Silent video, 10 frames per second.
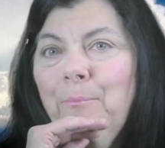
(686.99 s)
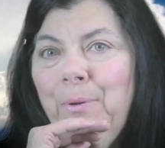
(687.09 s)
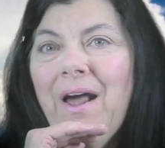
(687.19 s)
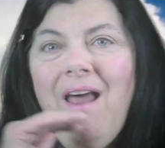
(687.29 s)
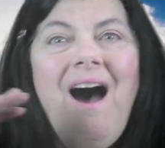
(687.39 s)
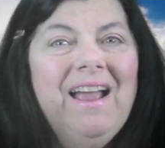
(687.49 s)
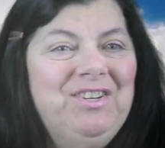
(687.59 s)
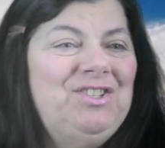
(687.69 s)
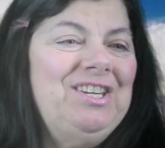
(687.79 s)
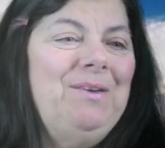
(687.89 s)
But I
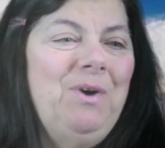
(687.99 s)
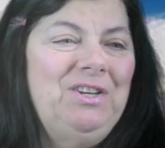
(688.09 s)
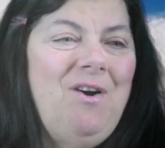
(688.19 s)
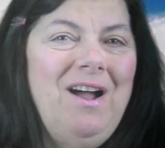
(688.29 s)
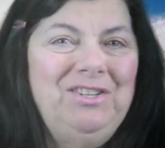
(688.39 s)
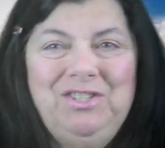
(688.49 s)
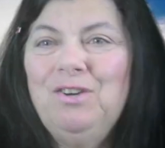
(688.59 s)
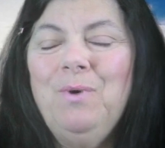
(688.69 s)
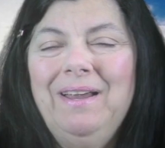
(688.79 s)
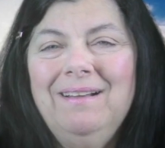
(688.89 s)
see what God's
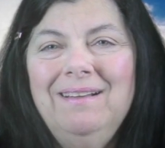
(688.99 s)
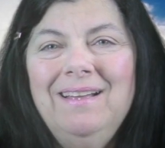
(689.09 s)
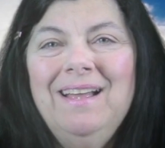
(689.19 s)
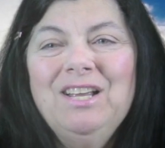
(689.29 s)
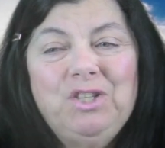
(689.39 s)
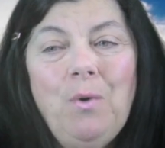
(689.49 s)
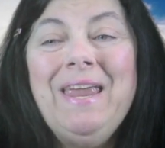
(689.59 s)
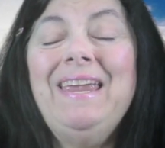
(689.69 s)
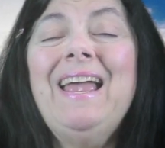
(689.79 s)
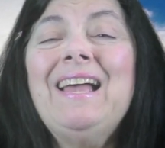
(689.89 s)
doing. So
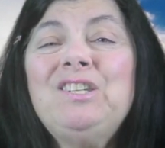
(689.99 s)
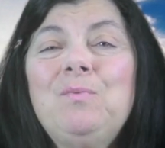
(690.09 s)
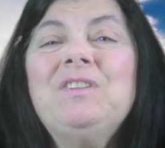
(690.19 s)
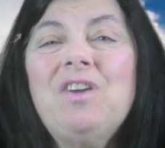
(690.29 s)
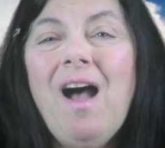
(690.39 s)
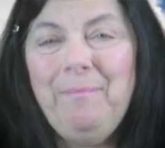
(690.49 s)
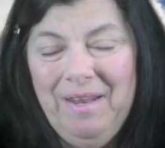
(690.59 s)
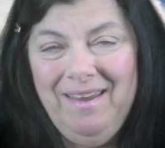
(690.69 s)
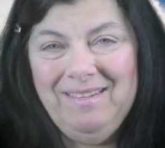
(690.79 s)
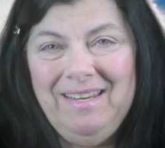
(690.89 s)
he asks what time
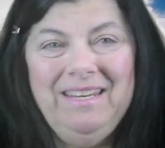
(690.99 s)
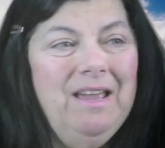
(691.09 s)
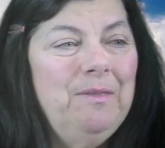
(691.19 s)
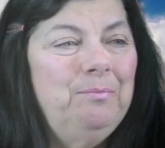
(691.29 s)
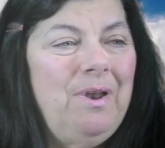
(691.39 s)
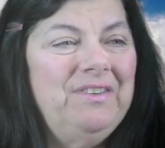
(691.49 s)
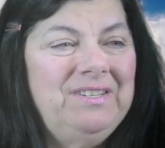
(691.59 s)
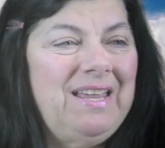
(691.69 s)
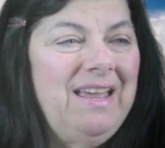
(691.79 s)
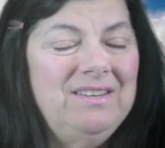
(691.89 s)
it is, and the other brother
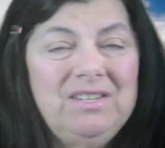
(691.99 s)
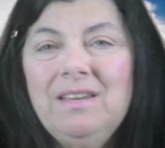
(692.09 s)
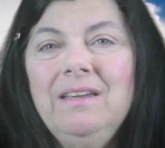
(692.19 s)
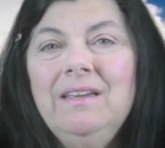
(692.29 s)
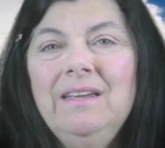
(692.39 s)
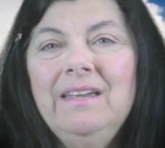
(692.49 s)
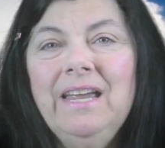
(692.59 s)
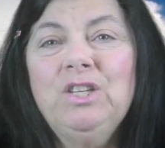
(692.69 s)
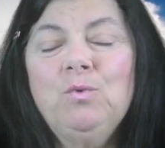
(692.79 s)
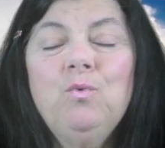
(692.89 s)
says,
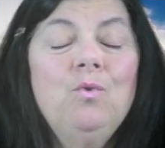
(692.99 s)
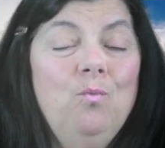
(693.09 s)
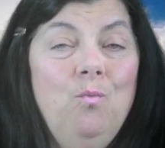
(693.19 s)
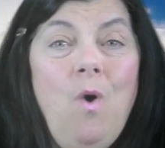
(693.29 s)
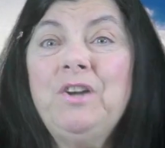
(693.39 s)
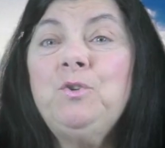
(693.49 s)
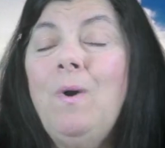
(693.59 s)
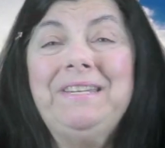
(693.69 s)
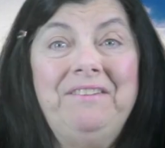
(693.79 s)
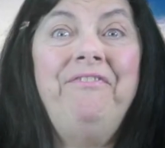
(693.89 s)
it's
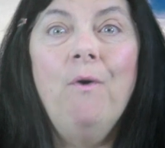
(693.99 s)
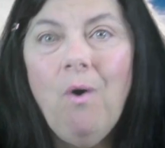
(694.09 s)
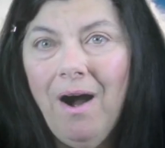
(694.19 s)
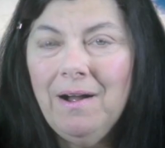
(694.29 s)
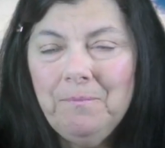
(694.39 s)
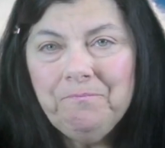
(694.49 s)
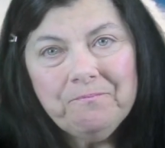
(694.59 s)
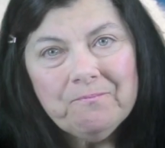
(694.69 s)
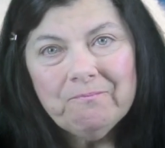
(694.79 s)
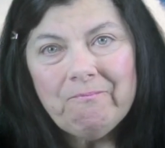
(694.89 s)
1:24.
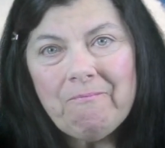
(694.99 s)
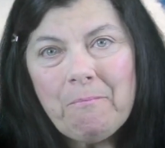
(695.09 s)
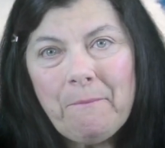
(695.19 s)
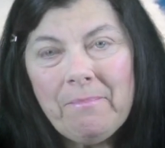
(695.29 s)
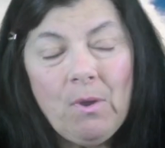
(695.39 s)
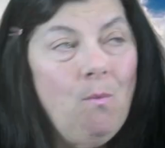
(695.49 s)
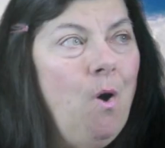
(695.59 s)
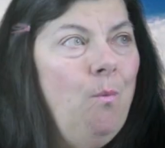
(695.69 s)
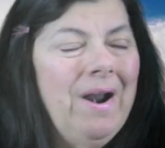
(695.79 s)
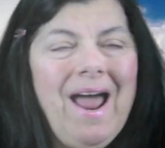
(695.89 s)

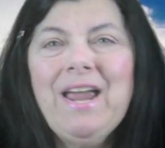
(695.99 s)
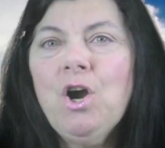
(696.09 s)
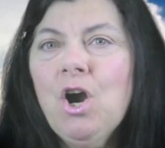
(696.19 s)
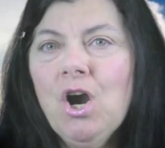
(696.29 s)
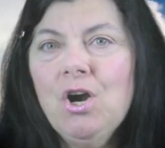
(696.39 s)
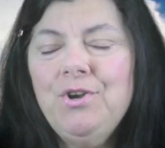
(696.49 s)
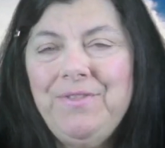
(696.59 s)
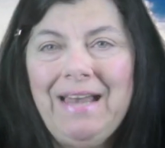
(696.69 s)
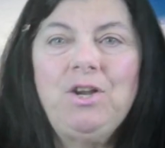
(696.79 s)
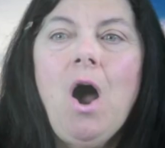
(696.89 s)
Well, when I heard
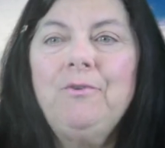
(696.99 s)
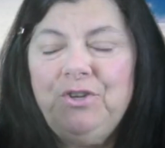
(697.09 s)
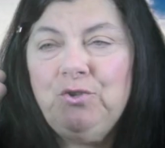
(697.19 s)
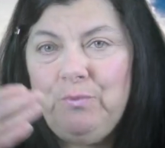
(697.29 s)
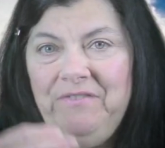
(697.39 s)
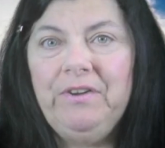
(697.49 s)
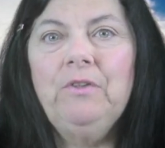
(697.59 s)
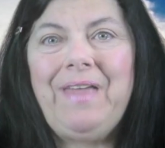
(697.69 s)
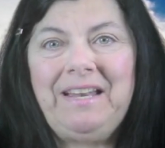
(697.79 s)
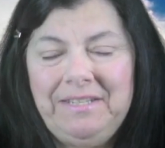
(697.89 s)
that God just
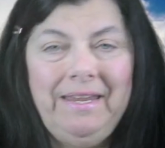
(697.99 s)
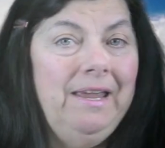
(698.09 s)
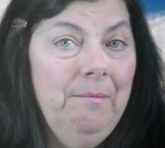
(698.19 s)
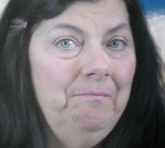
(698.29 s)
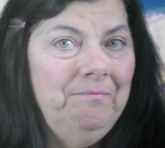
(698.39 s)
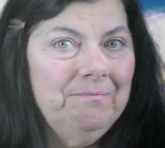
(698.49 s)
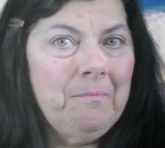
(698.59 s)
revealed that to him,